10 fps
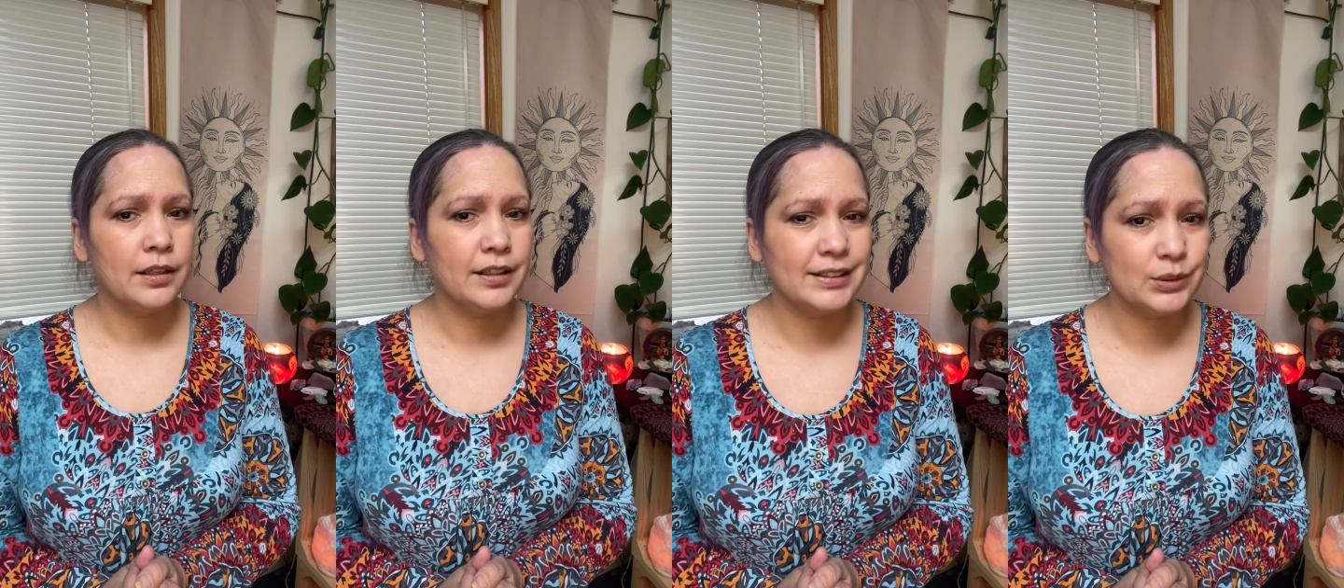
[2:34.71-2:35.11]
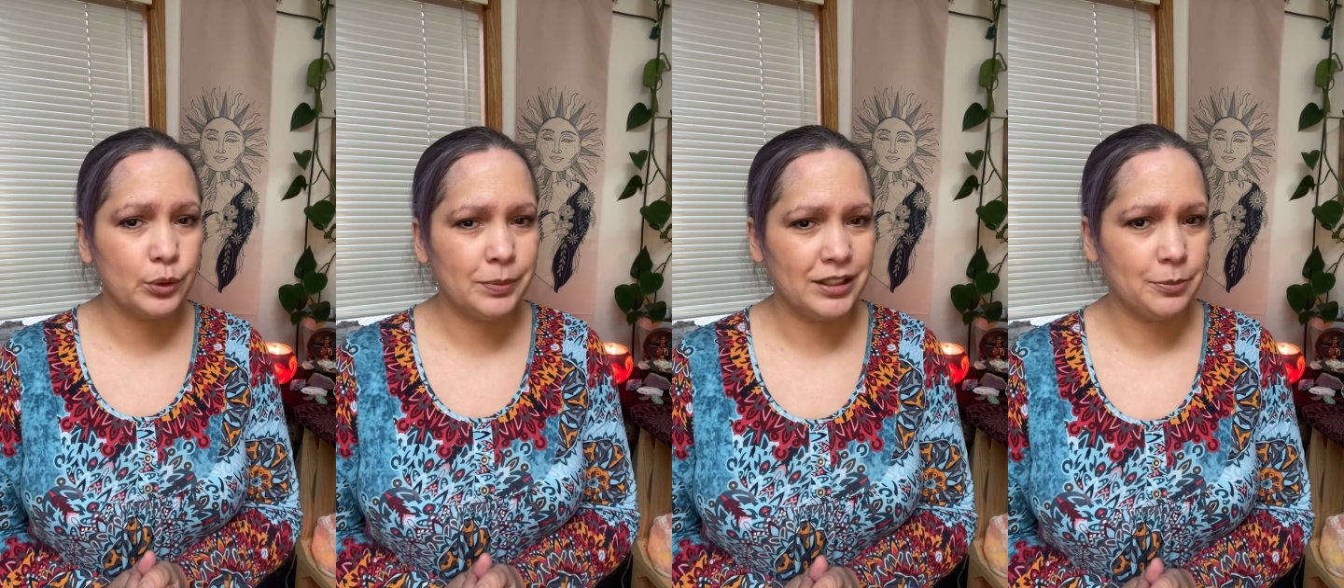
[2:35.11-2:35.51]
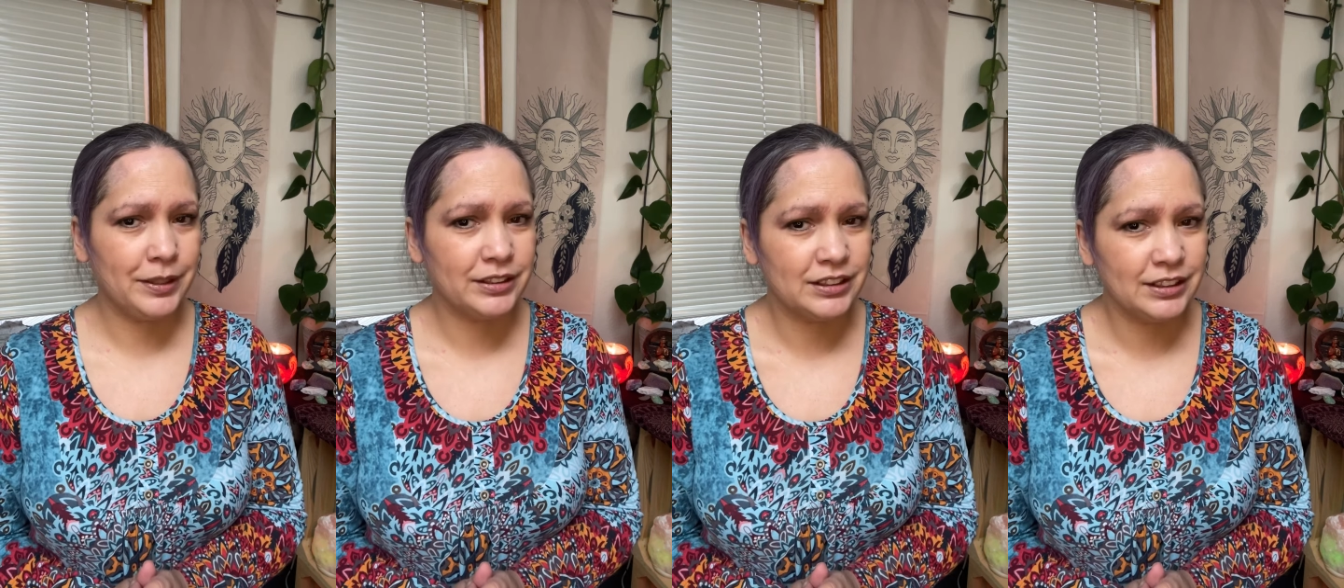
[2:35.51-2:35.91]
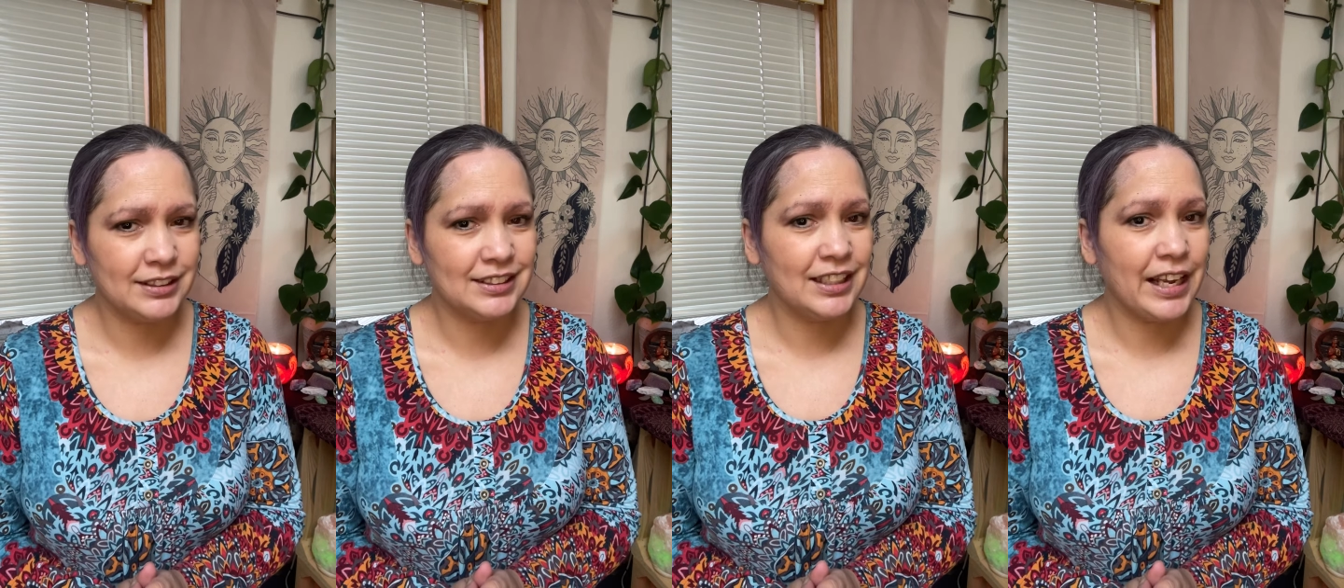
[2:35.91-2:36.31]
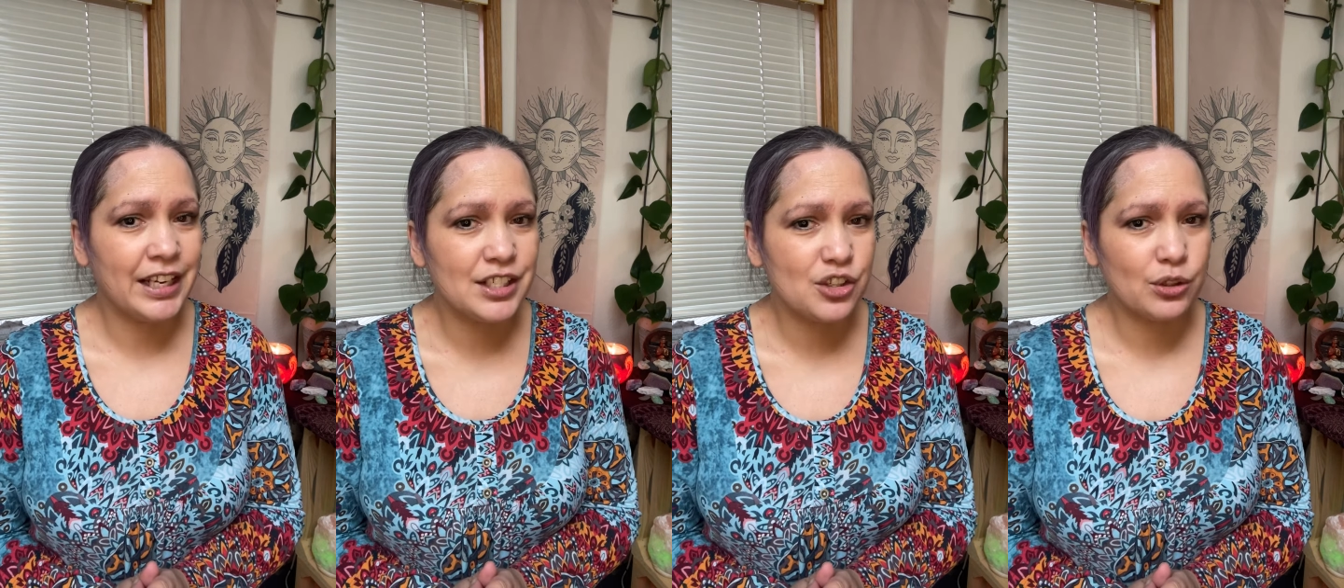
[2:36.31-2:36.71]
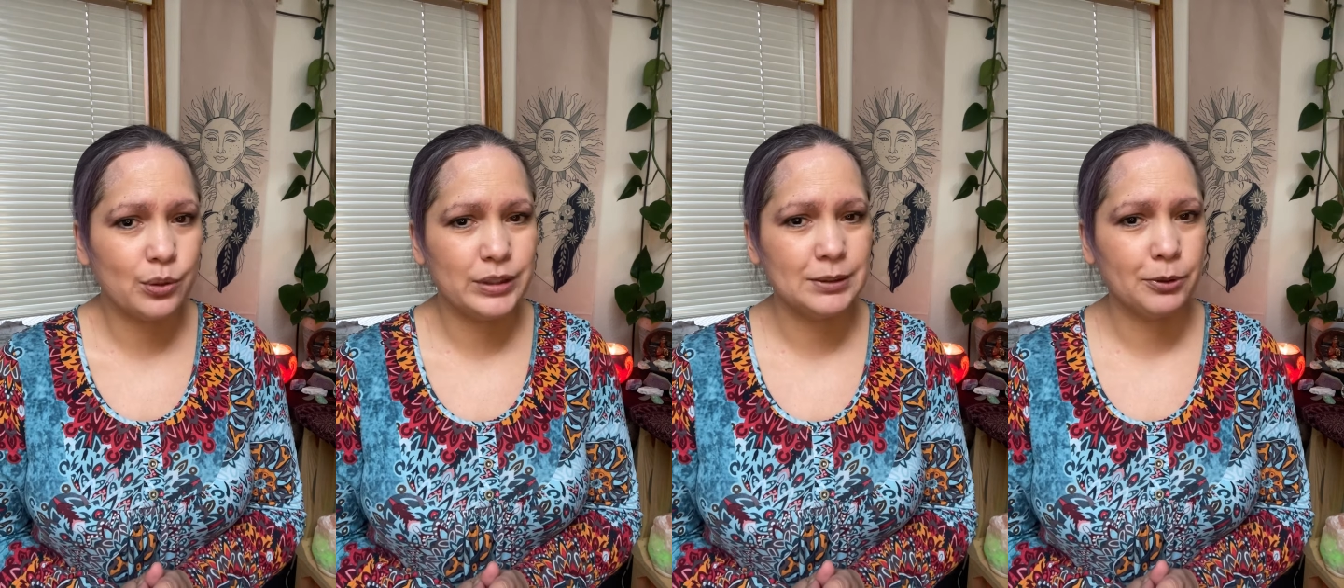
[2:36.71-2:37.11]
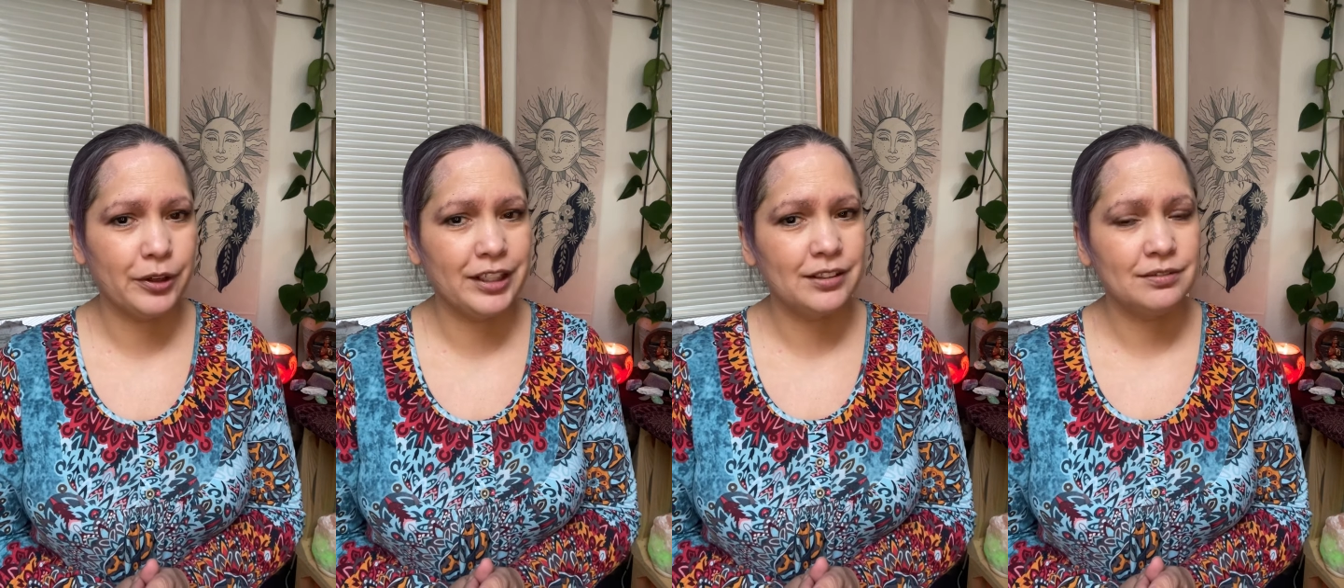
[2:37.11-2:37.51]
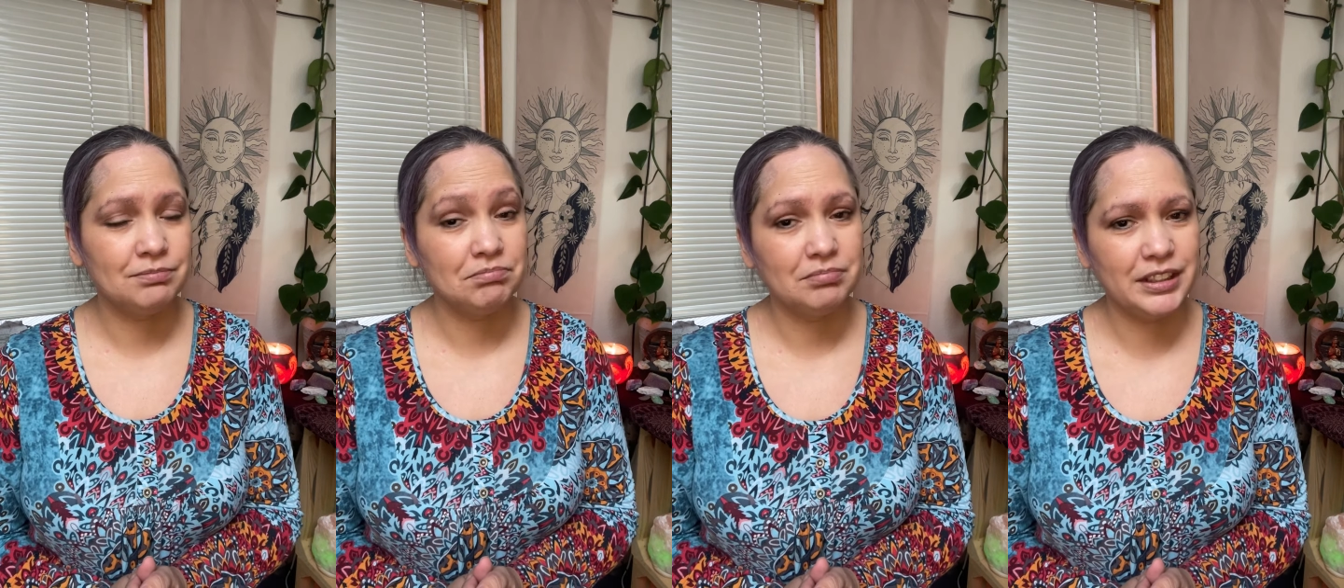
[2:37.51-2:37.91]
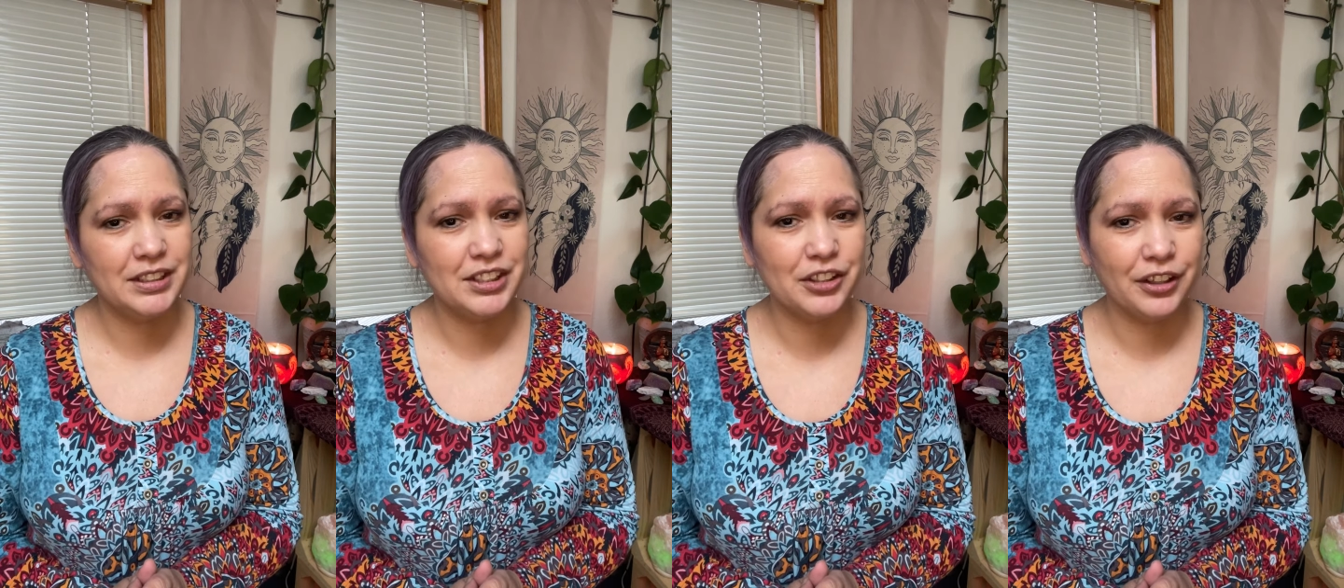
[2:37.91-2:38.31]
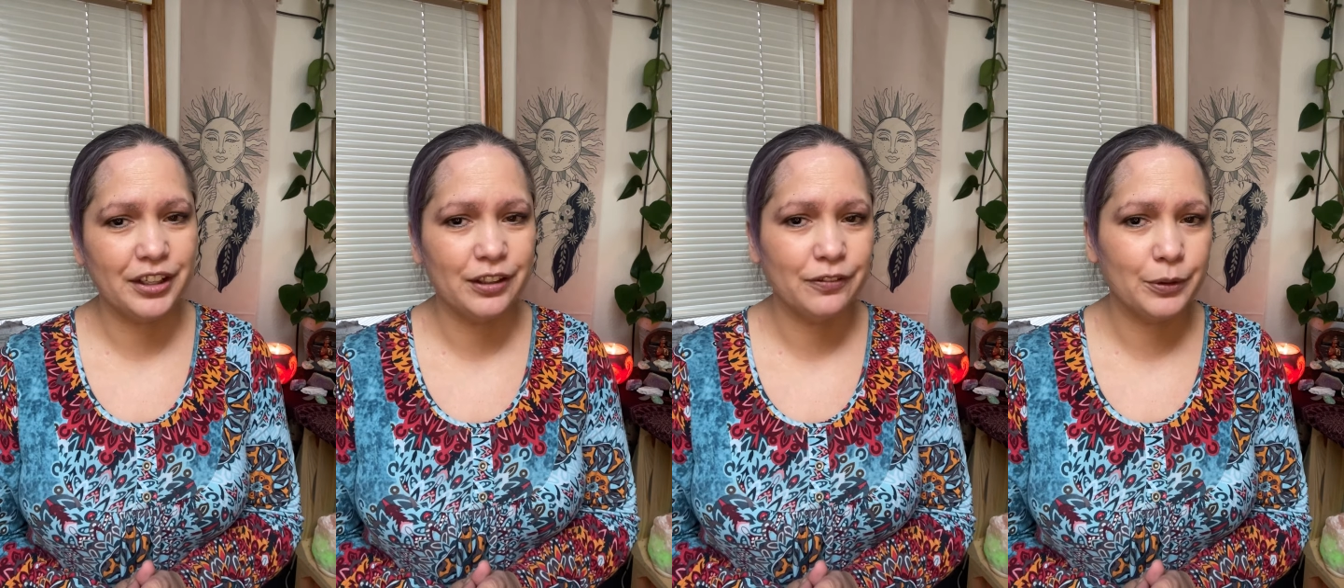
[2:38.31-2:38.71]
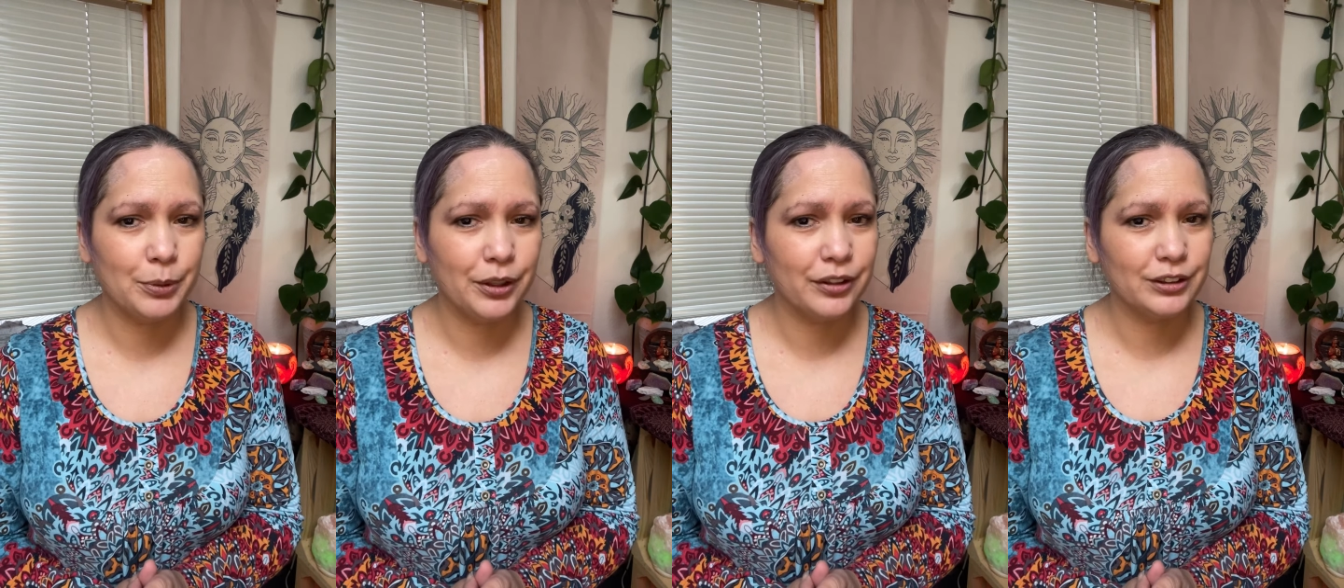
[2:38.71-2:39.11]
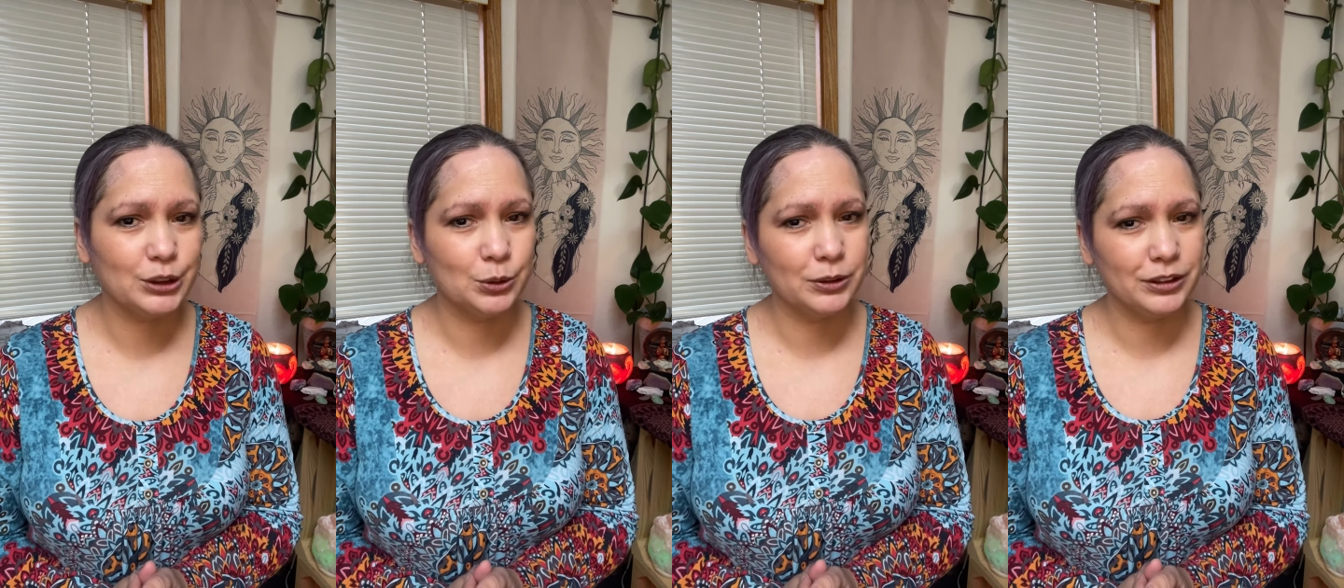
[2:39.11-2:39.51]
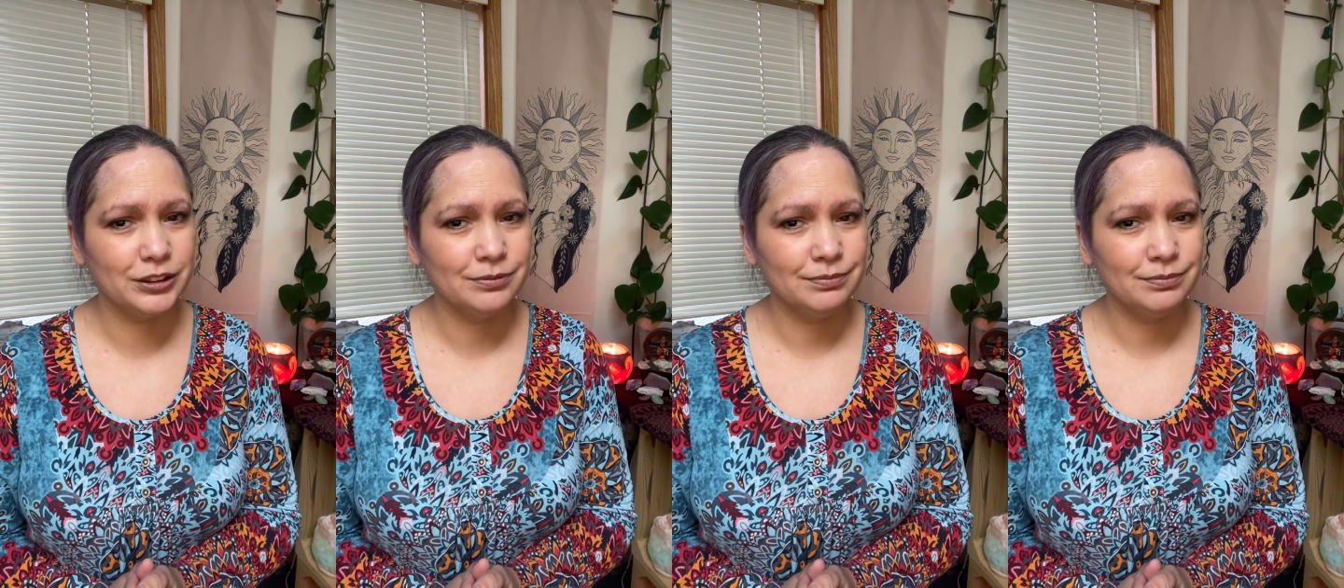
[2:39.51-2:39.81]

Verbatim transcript: This would be depicted as an angel whispering into your ear from your other shoulder